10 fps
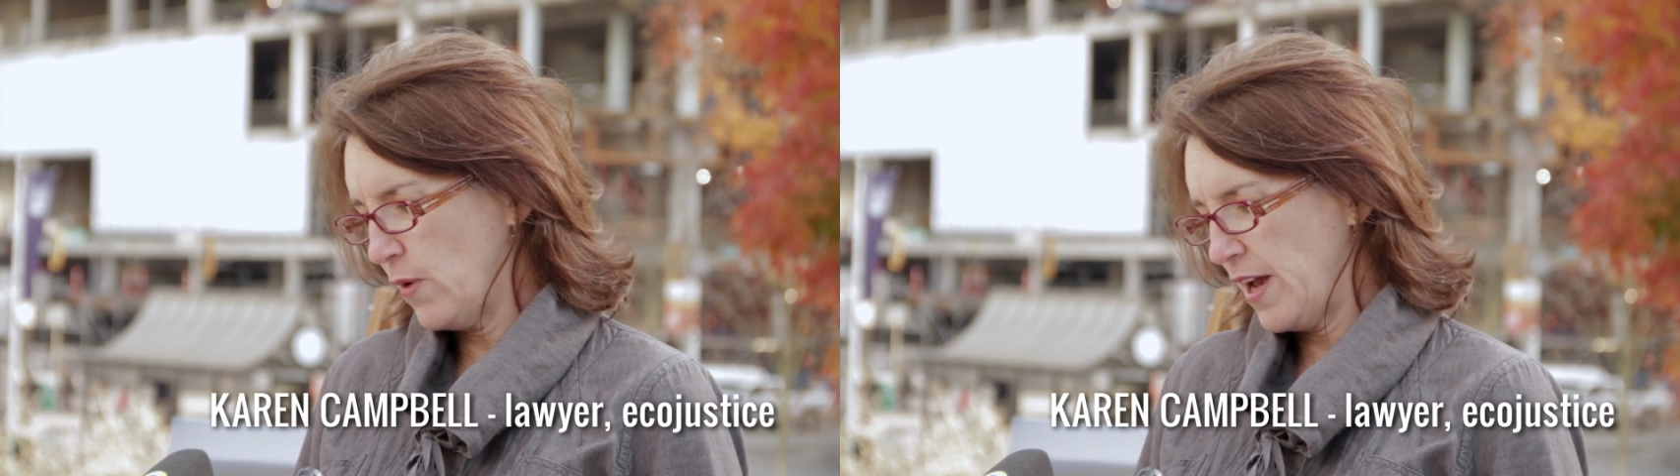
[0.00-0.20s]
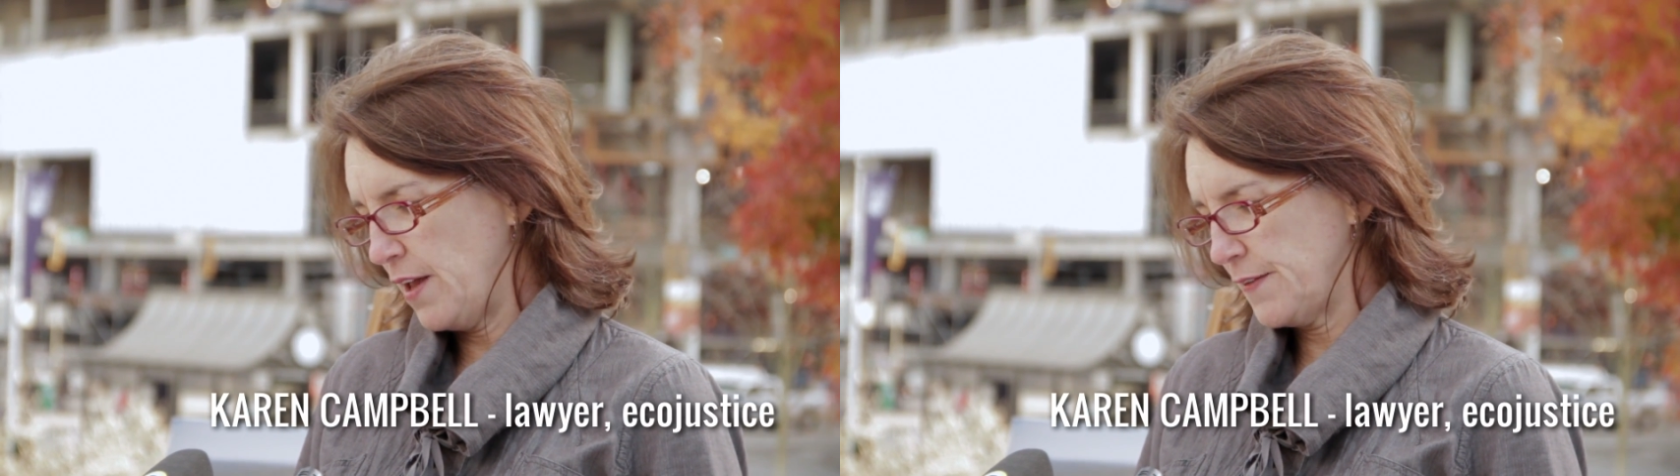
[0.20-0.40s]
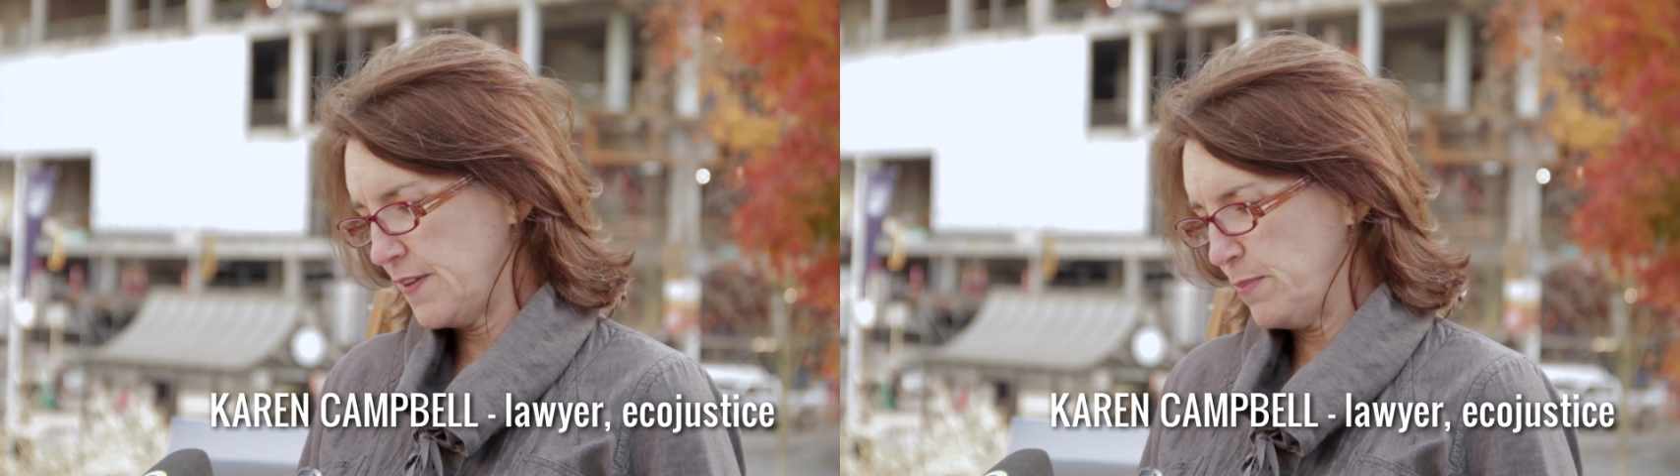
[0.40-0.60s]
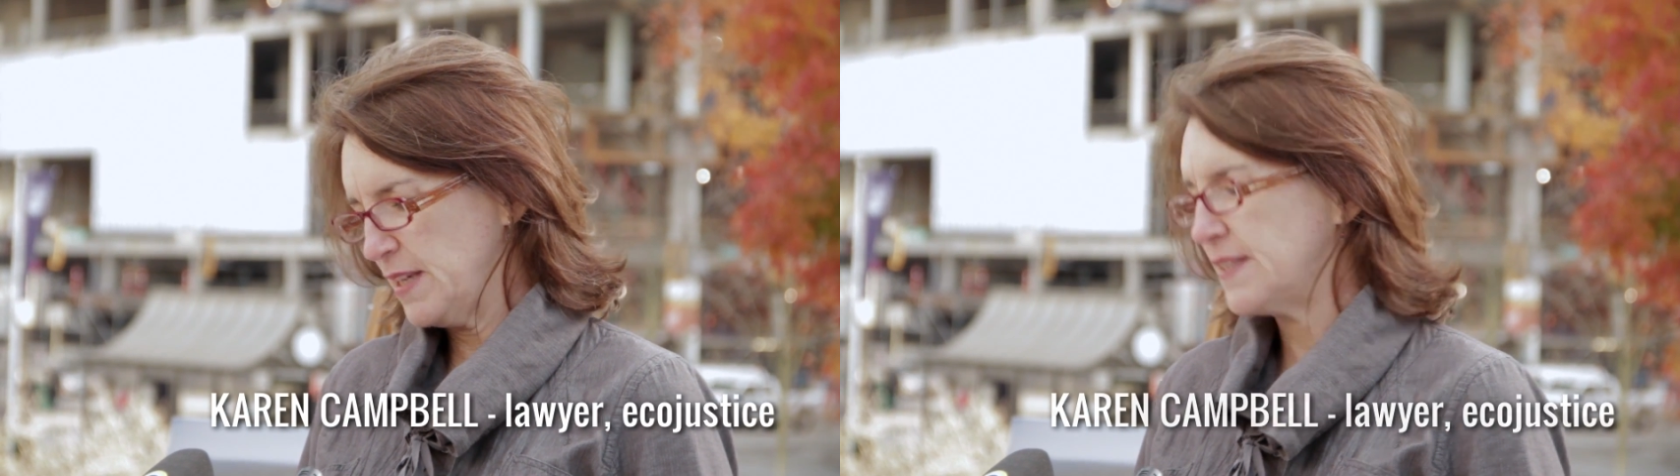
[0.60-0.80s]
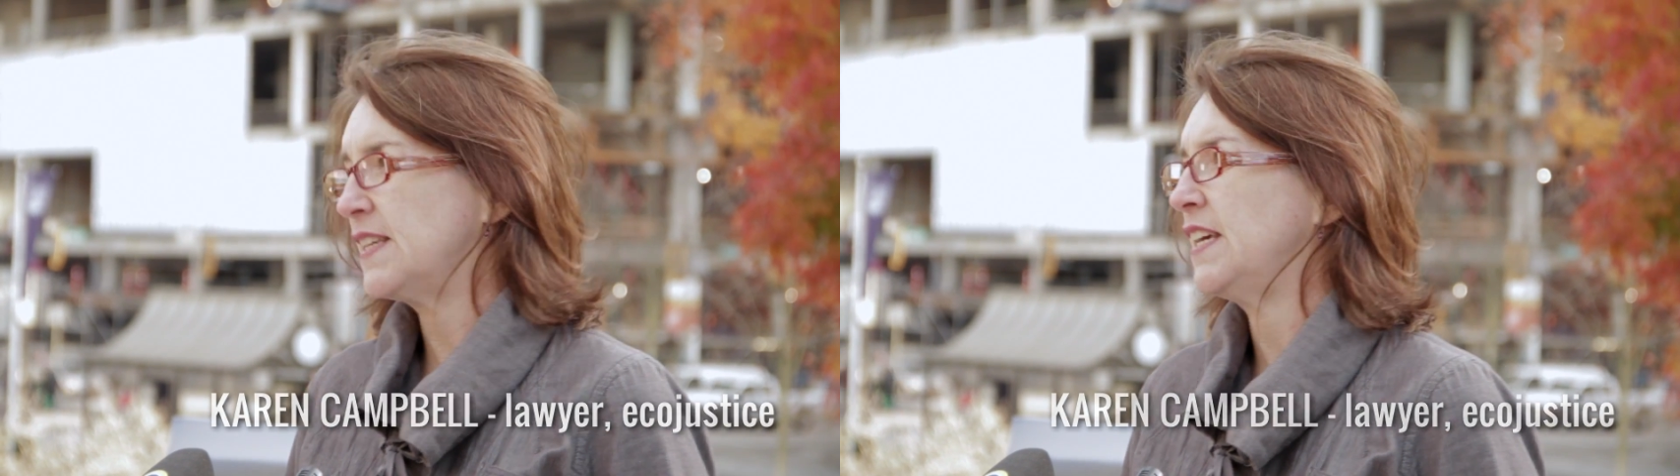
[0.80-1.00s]
wells in
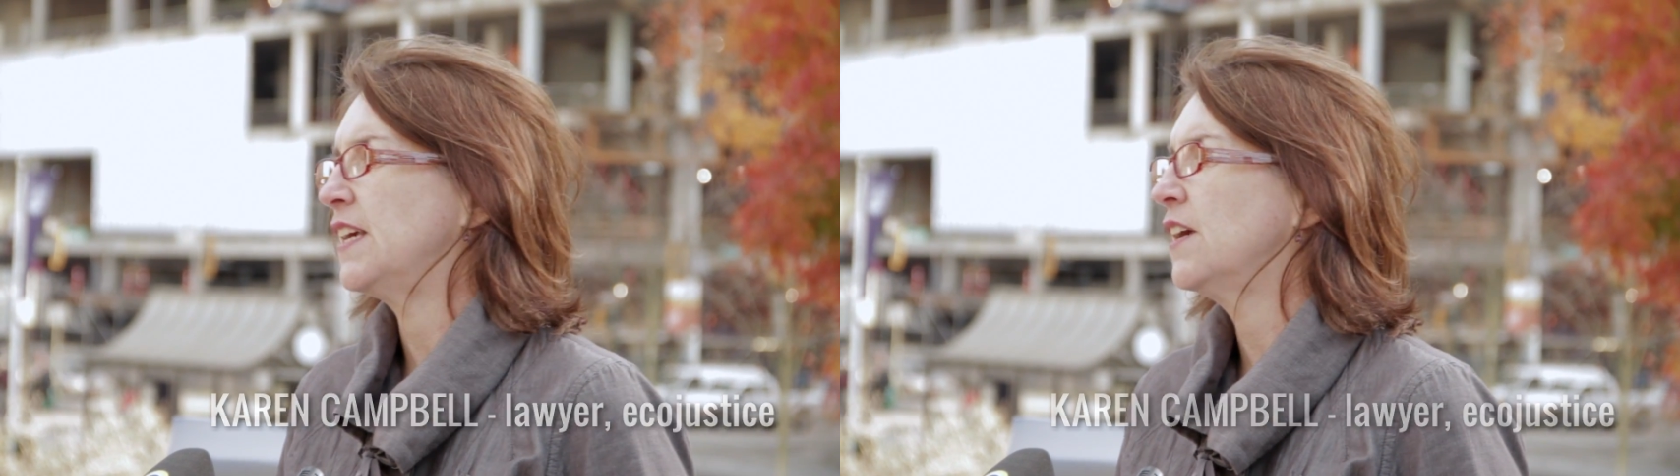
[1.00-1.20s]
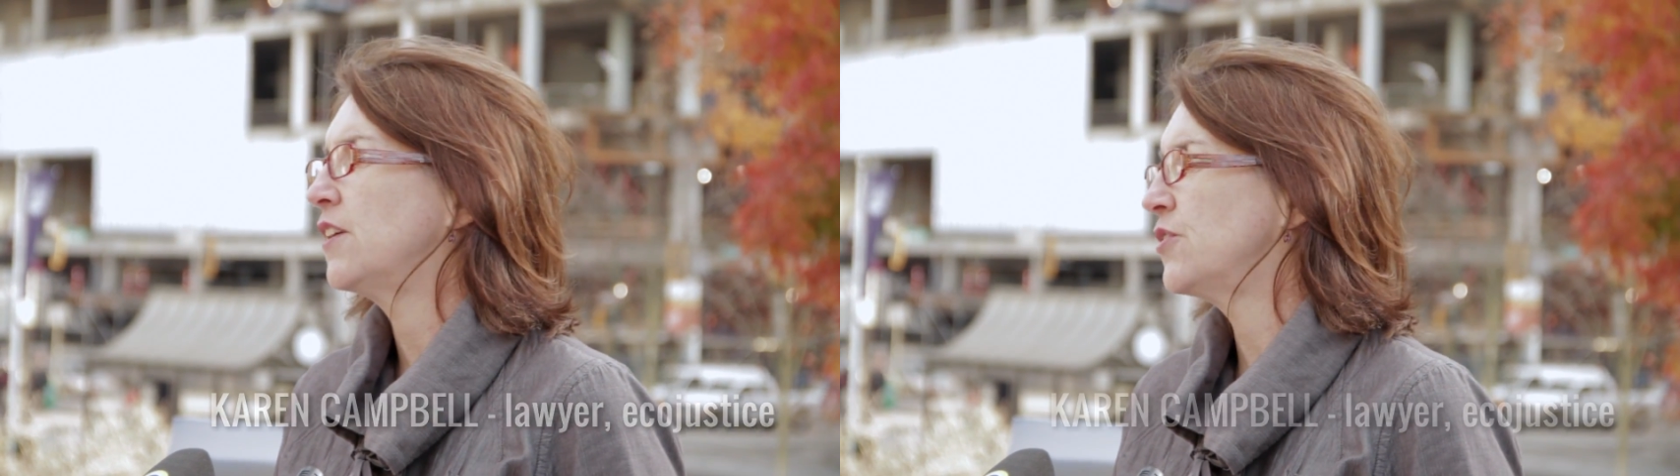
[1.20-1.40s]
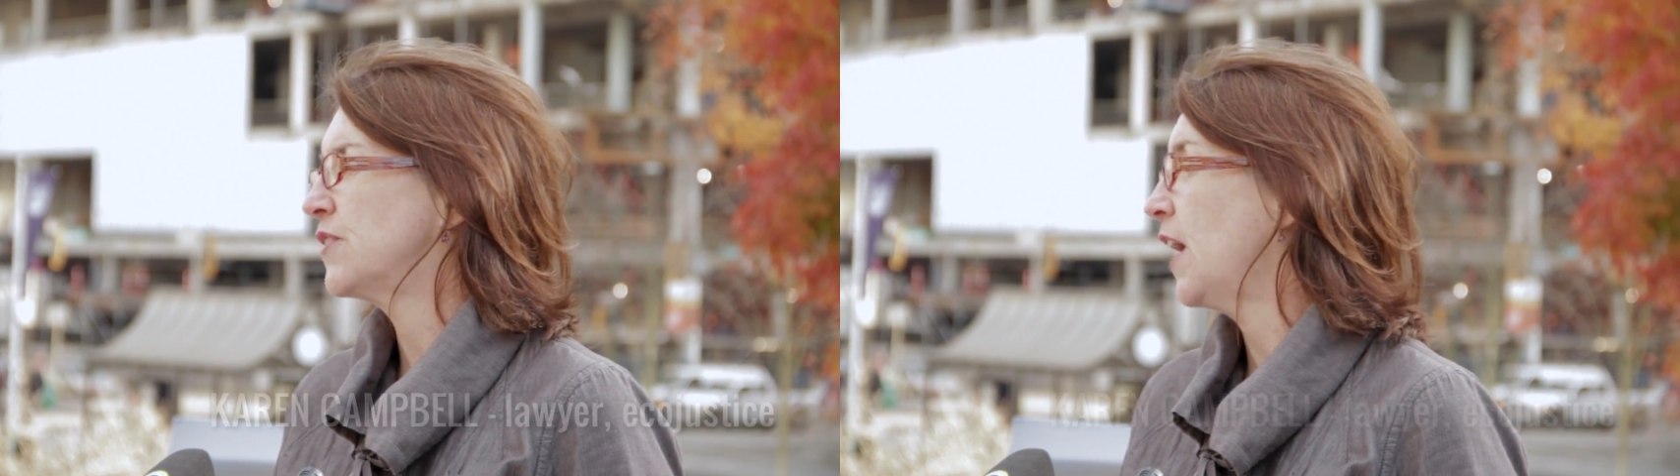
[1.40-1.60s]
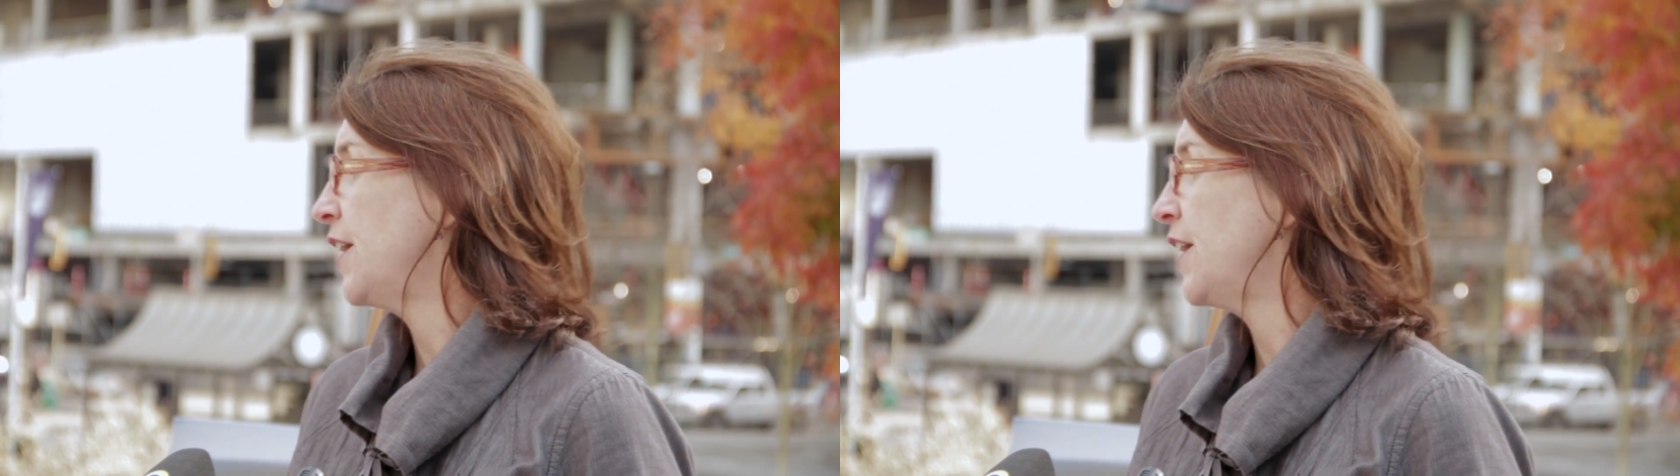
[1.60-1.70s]
BC using